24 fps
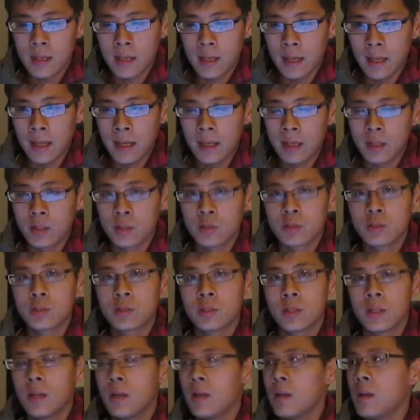And
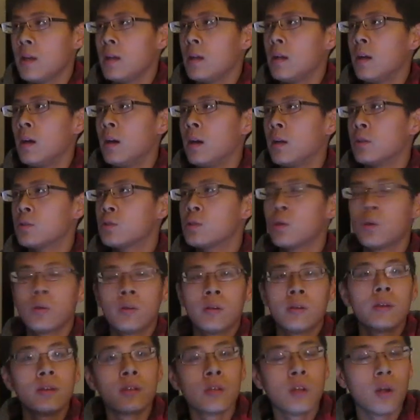uh,
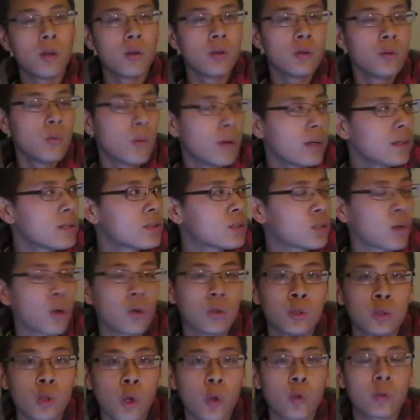so, you know, you want to start
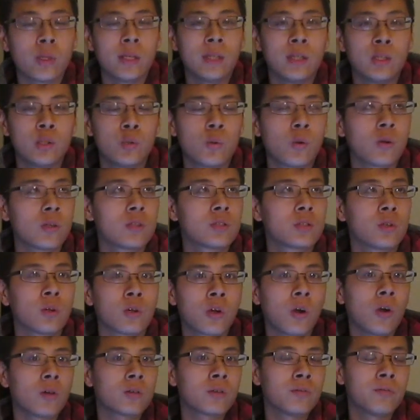learning, you want to start
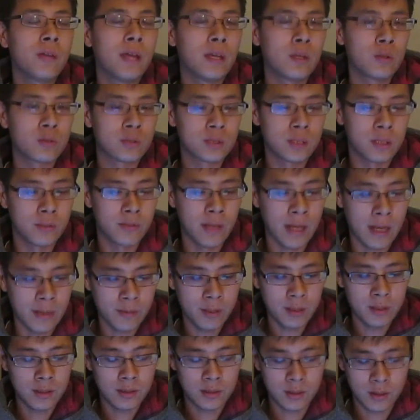cultivating yourself,
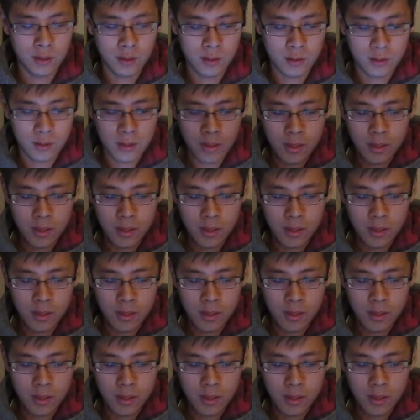having a,